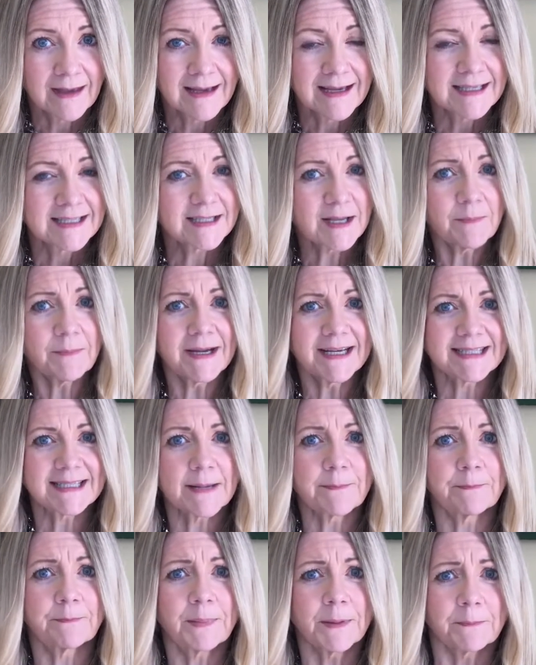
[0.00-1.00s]
Some might
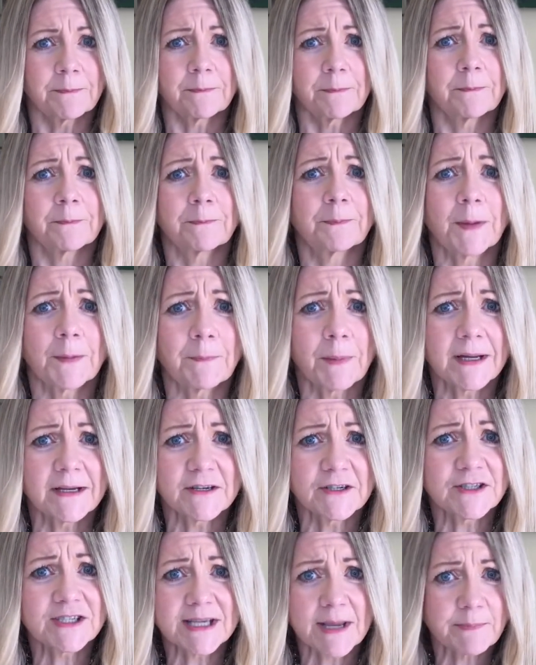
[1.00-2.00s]
say, but
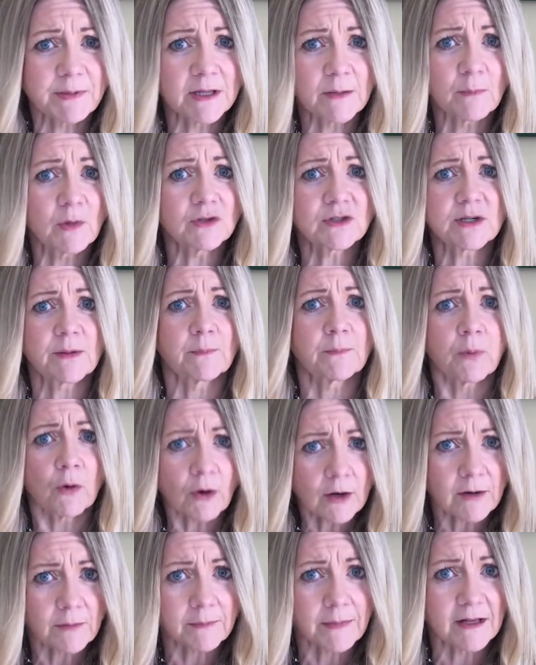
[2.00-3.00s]
you're skipping the most
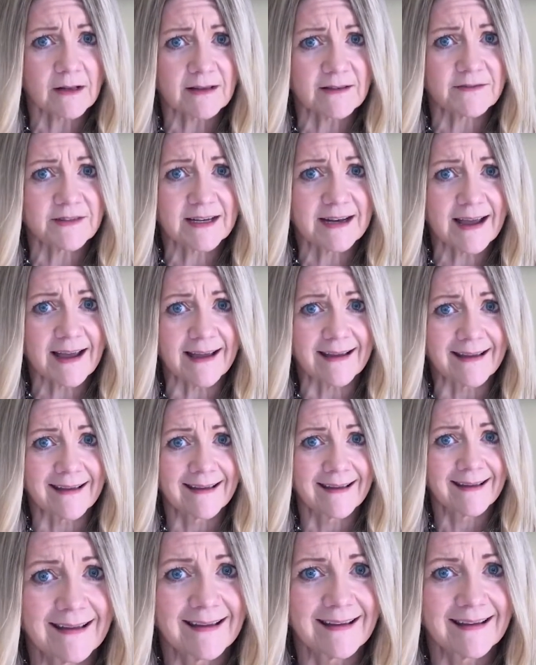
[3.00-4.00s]
important meal of the day.
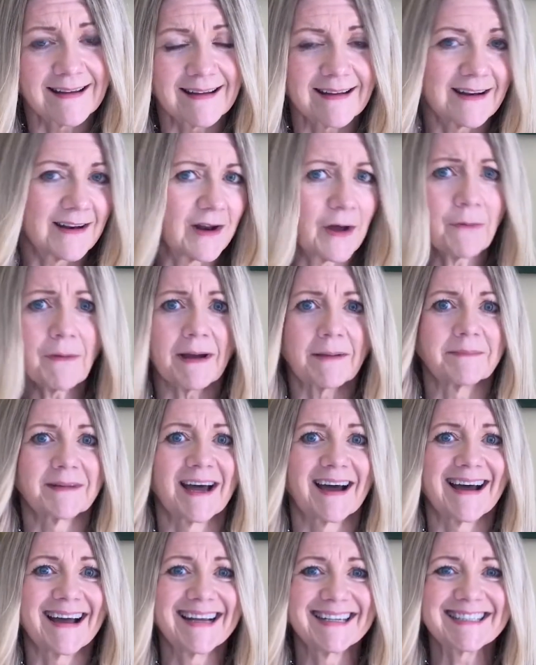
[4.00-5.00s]
No, I'm
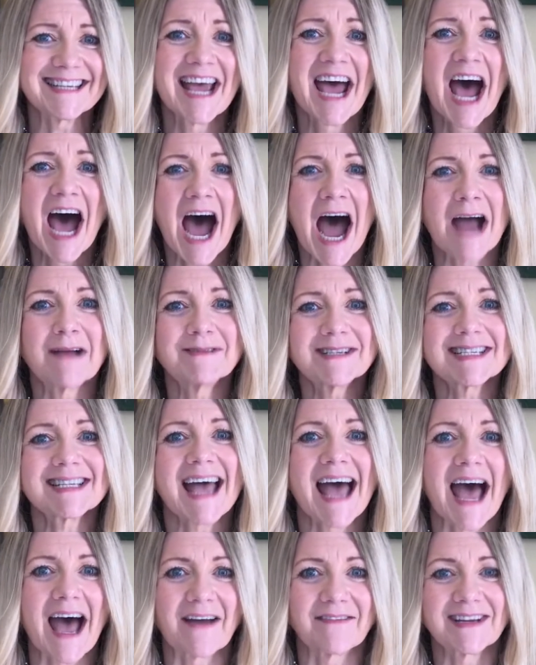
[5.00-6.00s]
not. I'm just
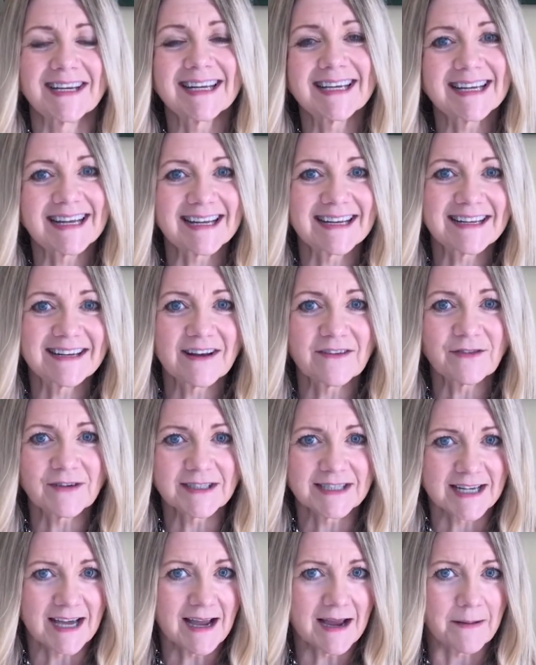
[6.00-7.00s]
having it at a
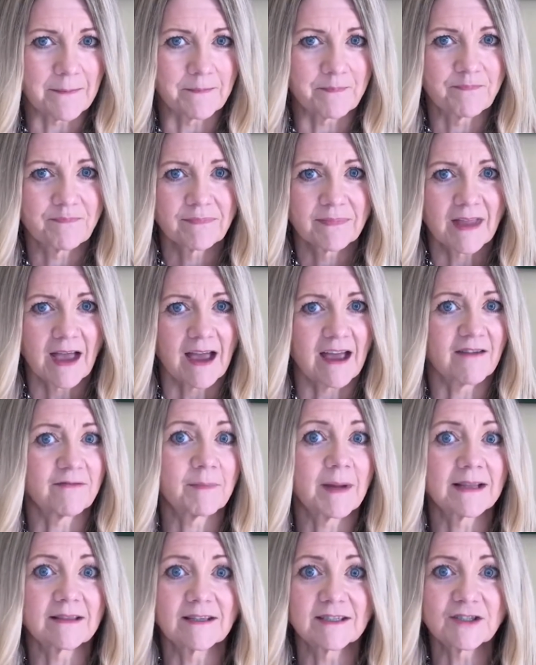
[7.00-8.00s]
different time. I have
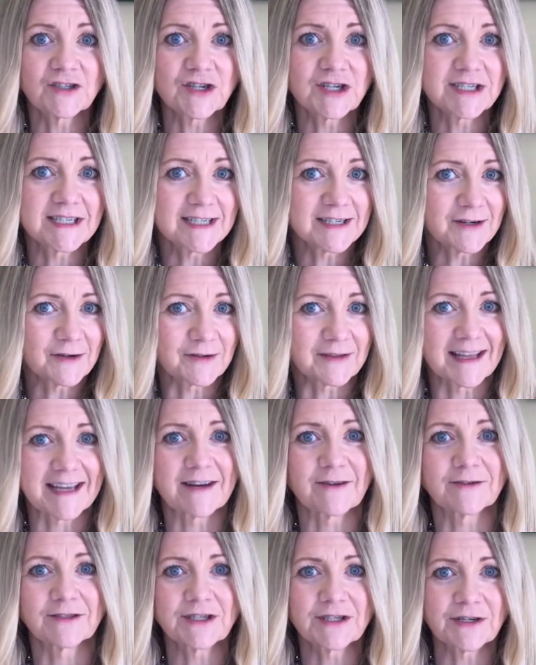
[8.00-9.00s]
my lunch and dinner
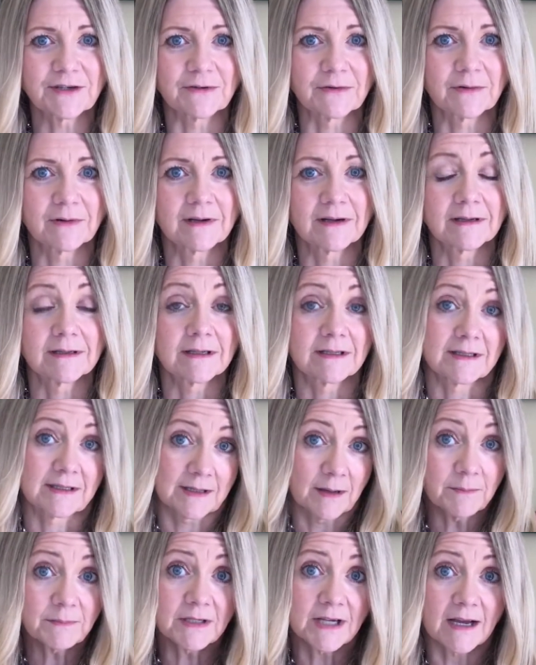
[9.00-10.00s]
later too.
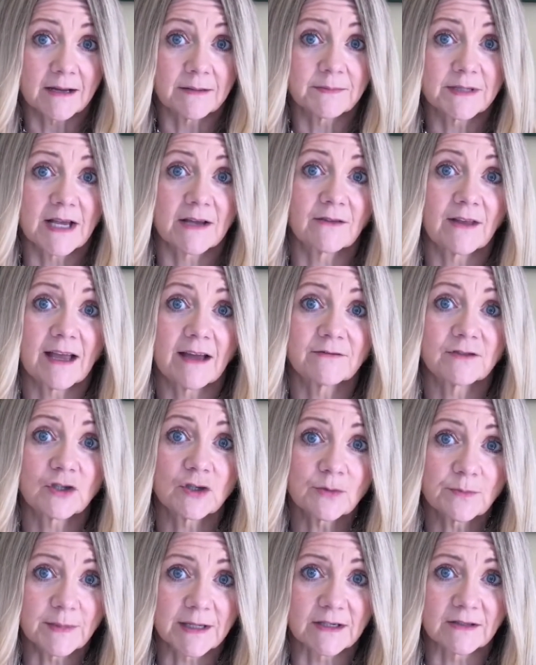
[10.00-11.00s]
Sometimes I only have
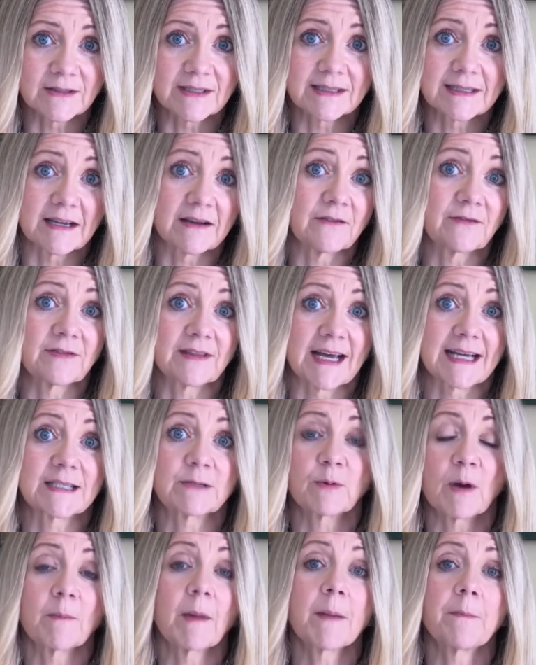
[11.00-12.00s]
2 meals if that's
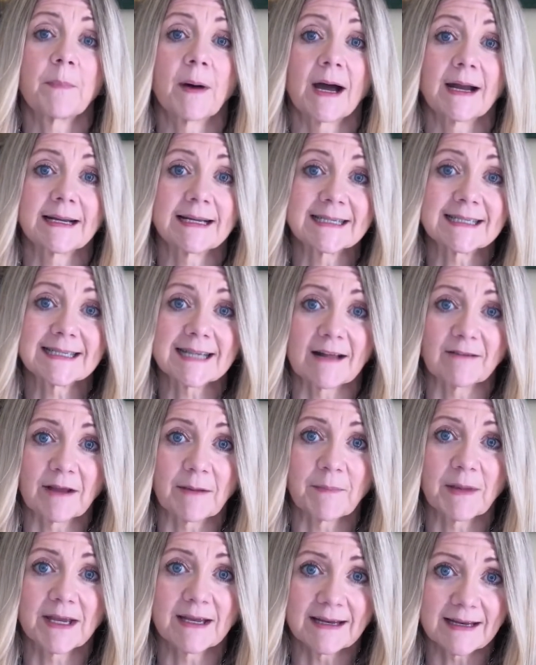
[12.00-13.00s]
what my body is telling
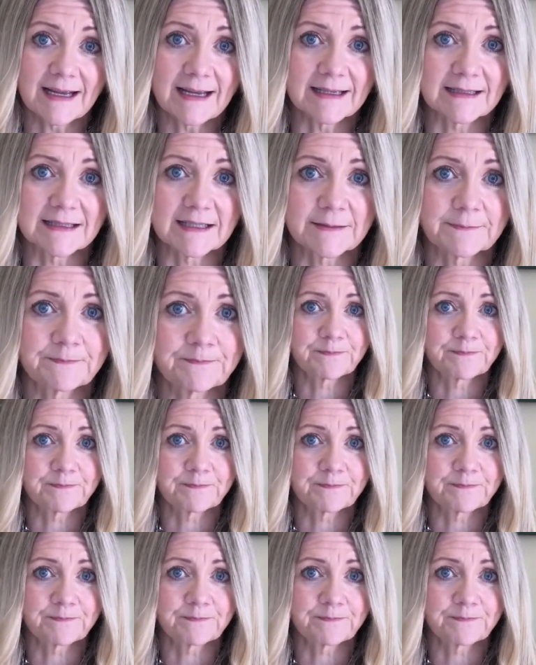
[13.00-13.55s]
me it needs.